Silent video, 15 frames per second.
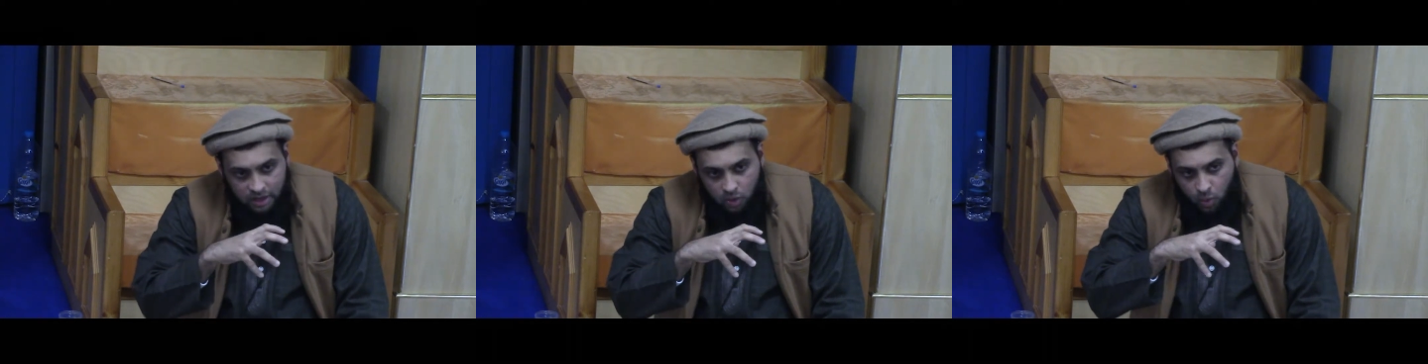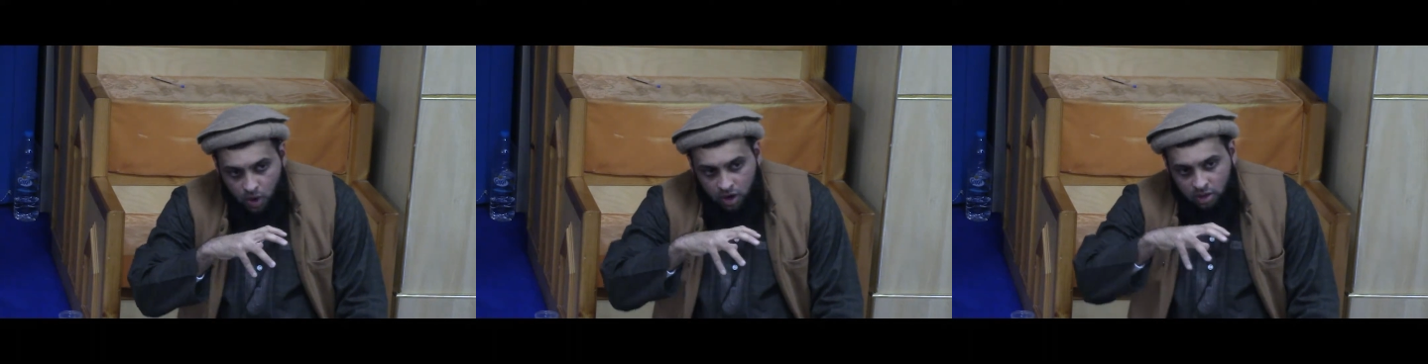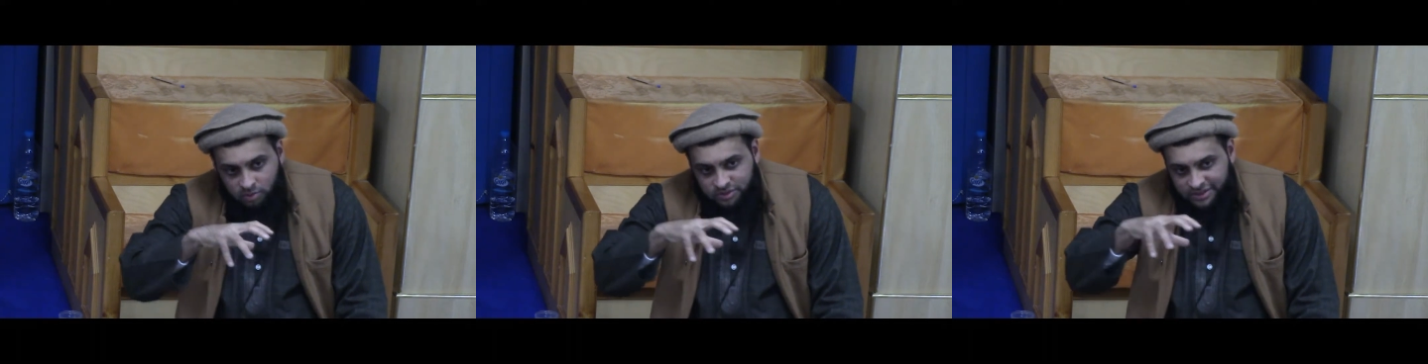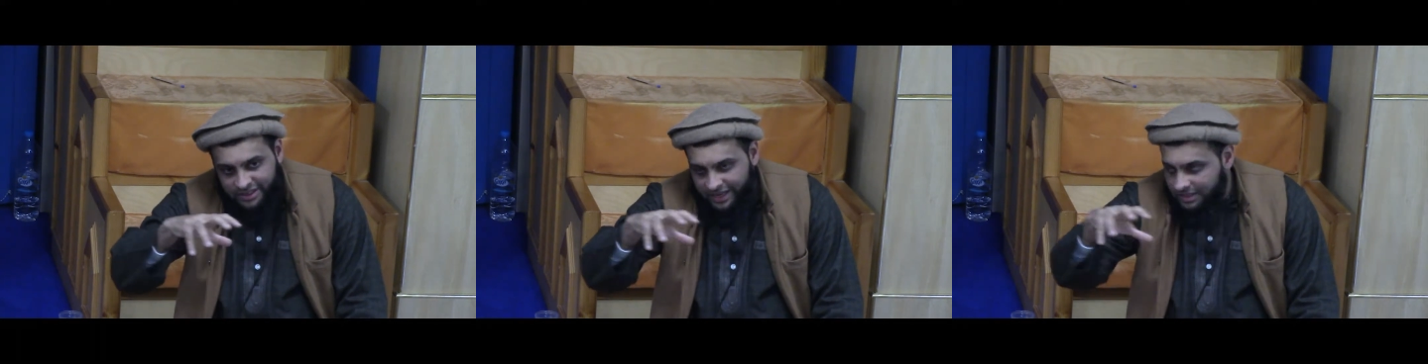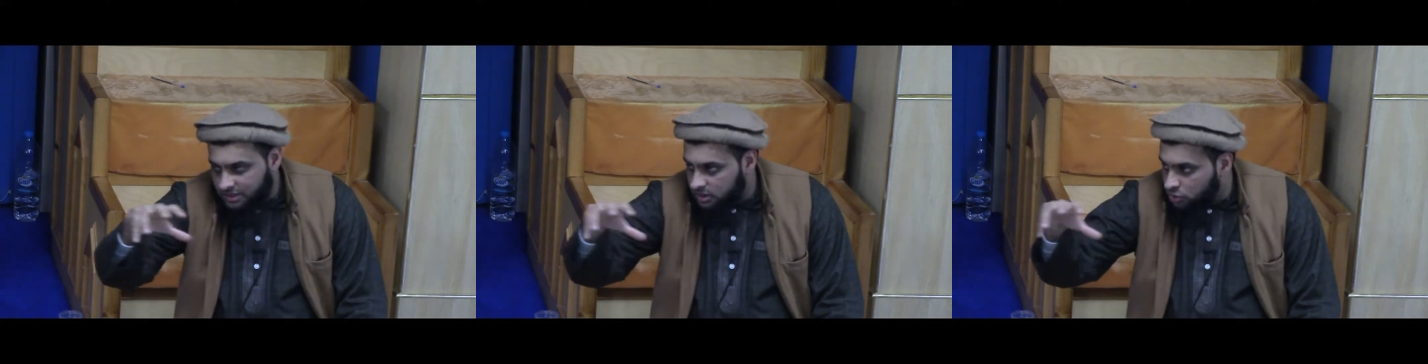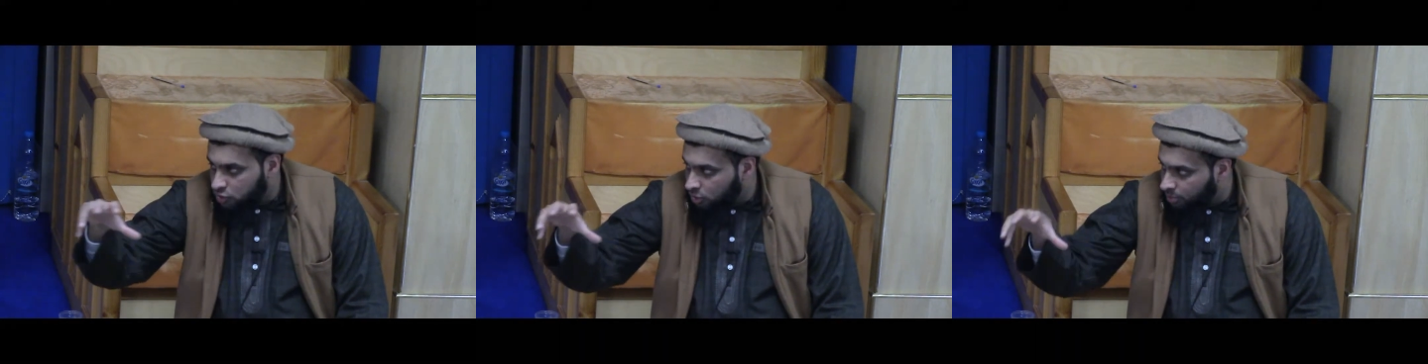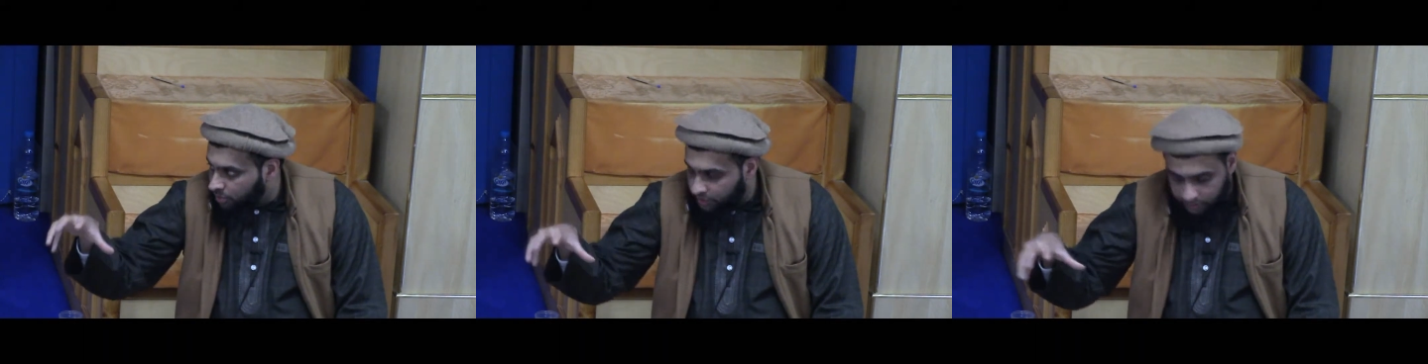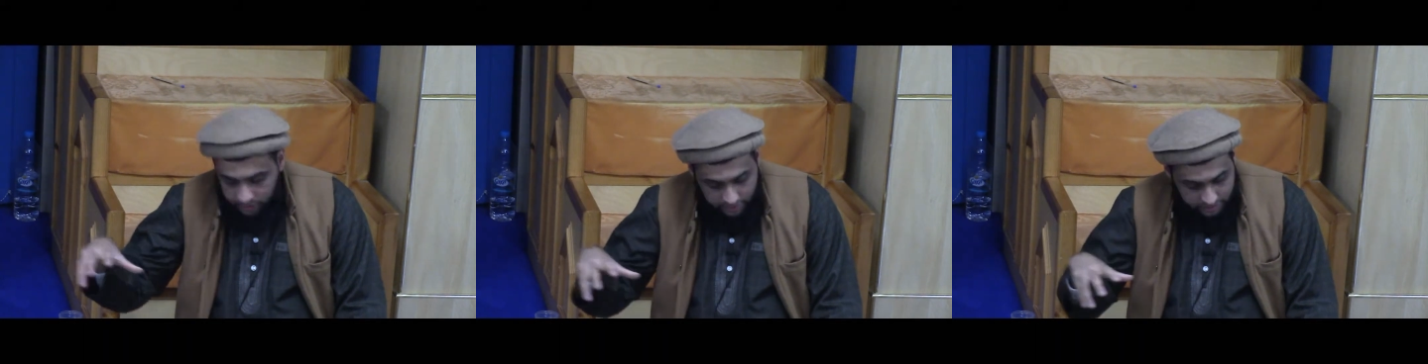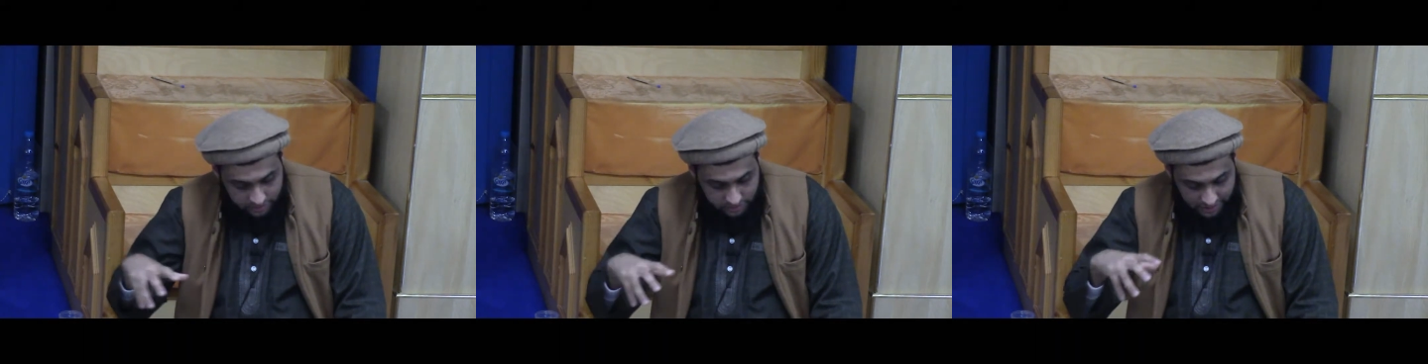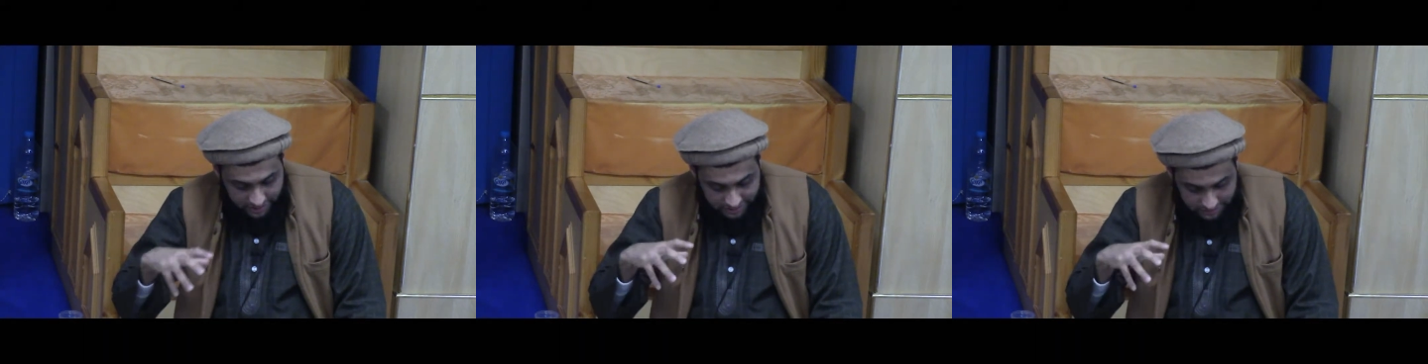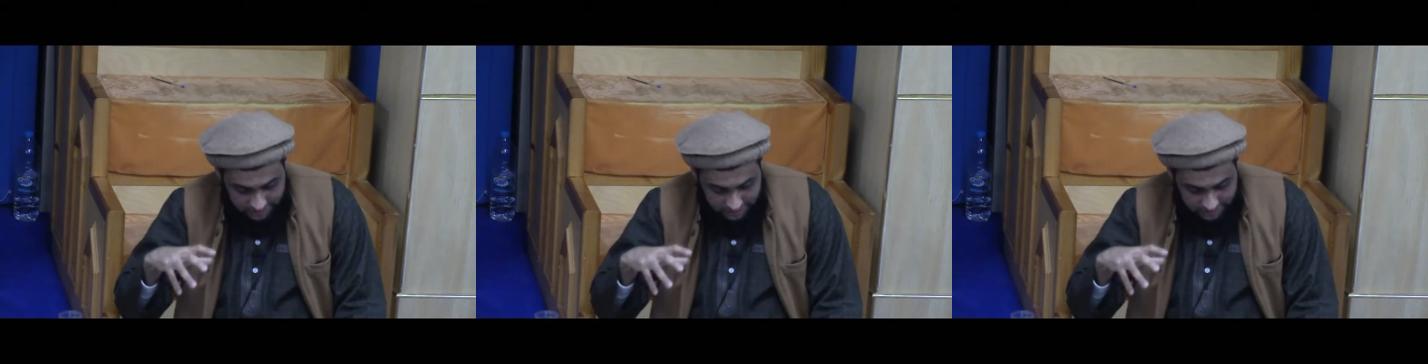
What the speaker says: what comes next is your brothers and